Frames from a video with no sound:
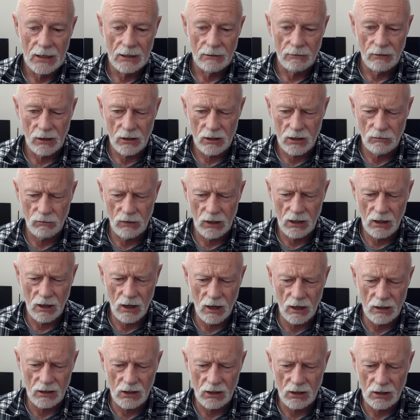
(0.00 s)
What else have we
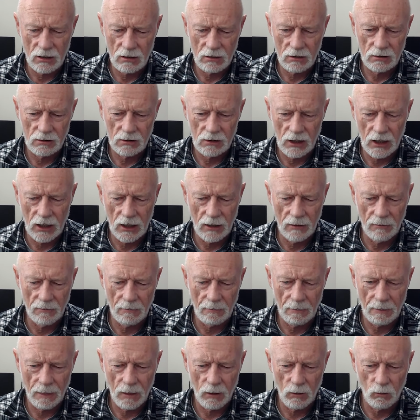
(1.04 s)
got?
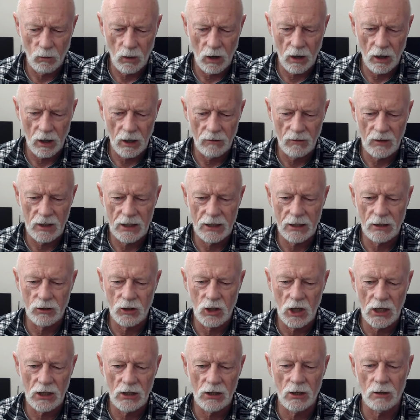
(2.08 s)
What kind of
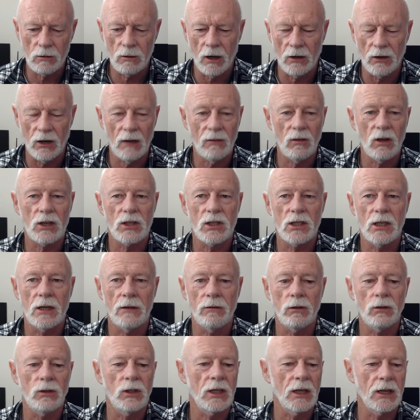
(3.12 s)
DLG do you own? I've got
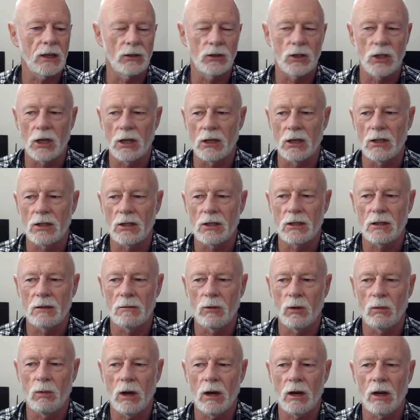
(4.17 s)
several DLGs.
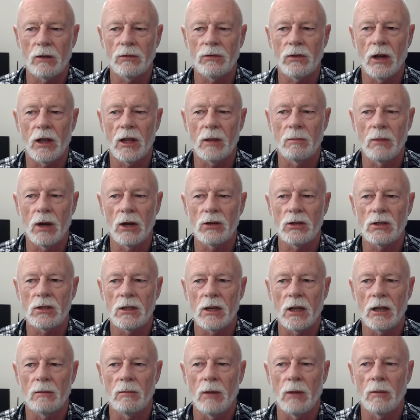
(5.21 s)
The one I fly the most
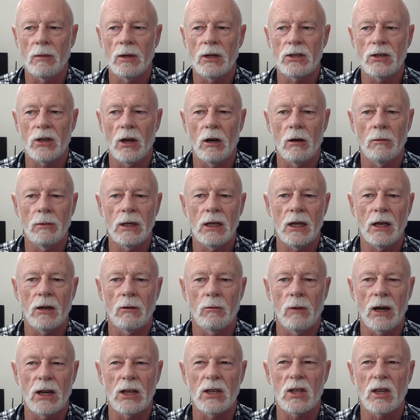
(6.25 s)
at the moment is the Hobby King
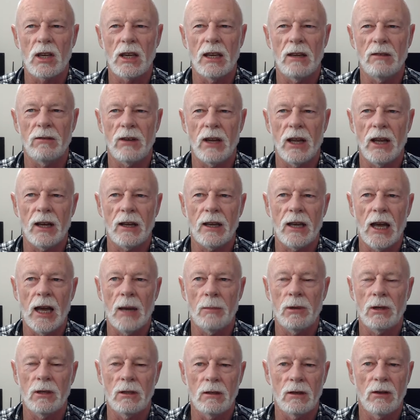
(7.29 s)
one. It's a Kevlar
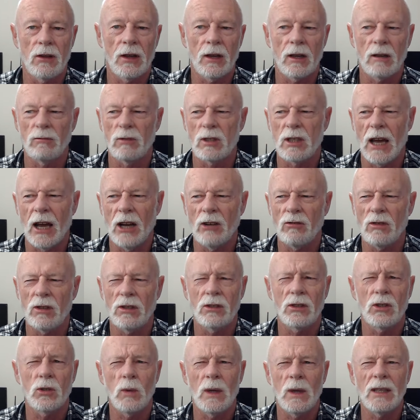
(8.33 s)
carbon thing. It was
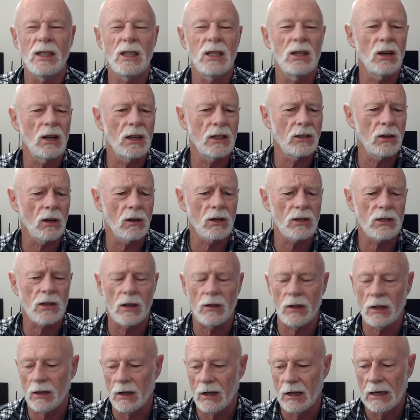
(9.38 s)
$129, I
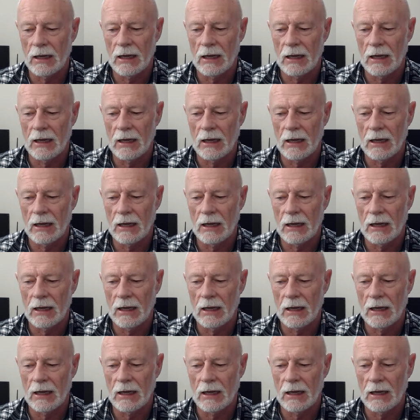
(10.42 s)
think,